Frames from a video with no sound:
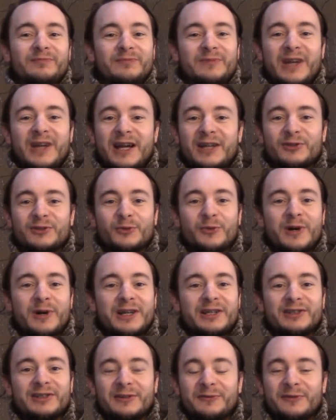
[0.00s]
as
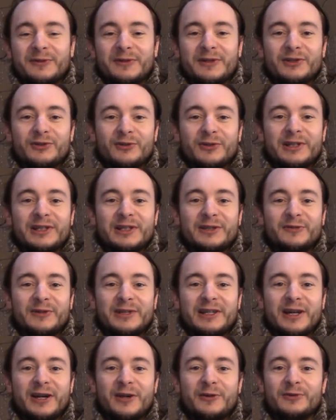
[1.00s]
always, if you're enjoying these
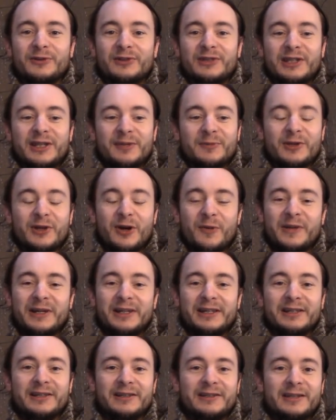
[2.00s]
videos, keep
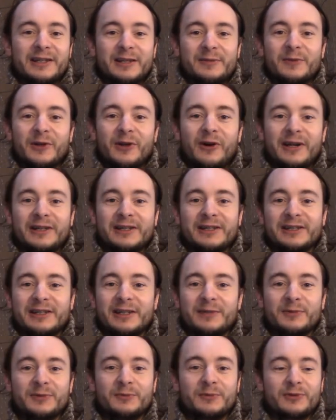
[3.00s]
commenting, keep liking,
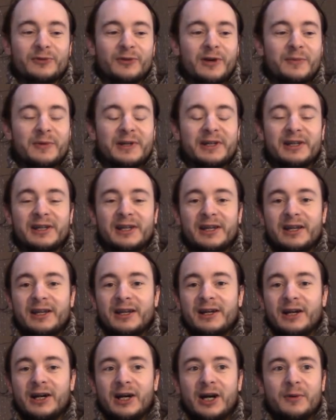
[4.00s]
keep subscribing.
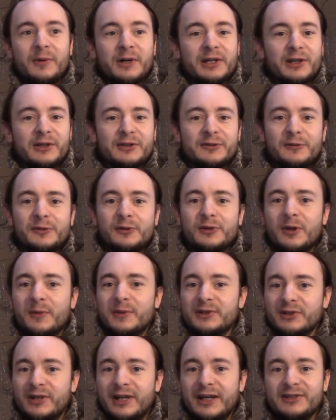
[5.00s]
Um, I know there's a few
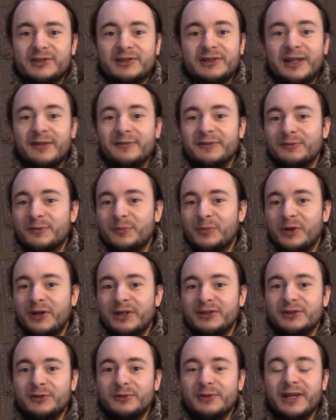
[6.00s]
comments I still haven't
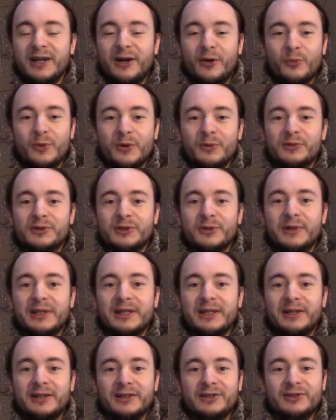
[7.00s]
replied to yet. I will do
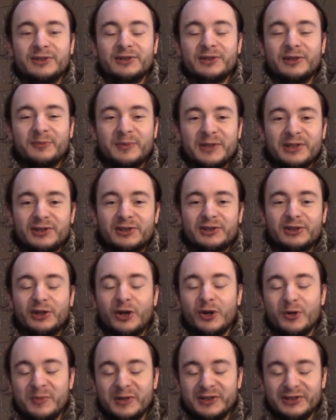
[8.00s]
it. It's just I've been
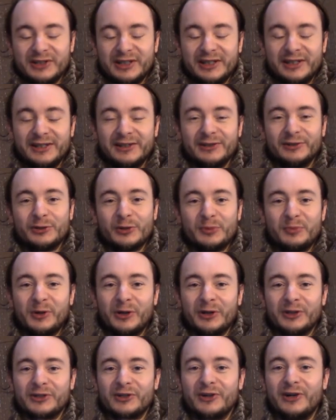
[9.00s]
so busy. I do
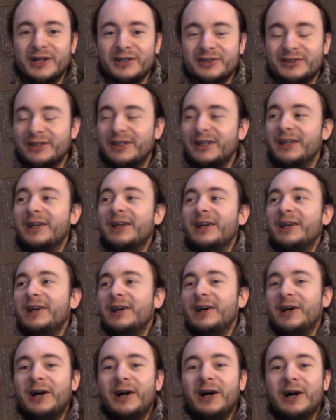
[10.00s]
apologise.
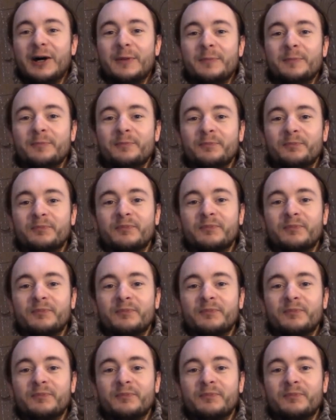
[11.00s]
Um,